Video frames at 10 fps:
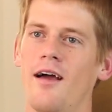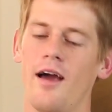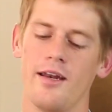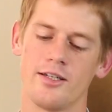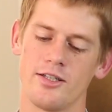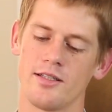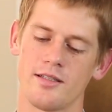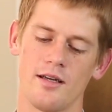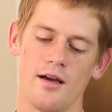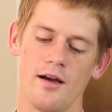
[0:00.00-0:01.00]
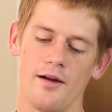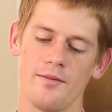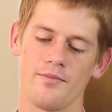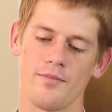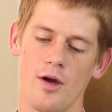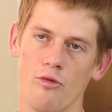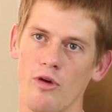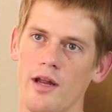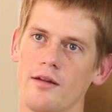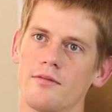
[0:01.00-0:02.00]
And it's just a
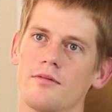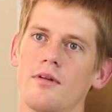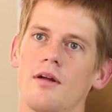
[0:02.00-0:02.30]
ring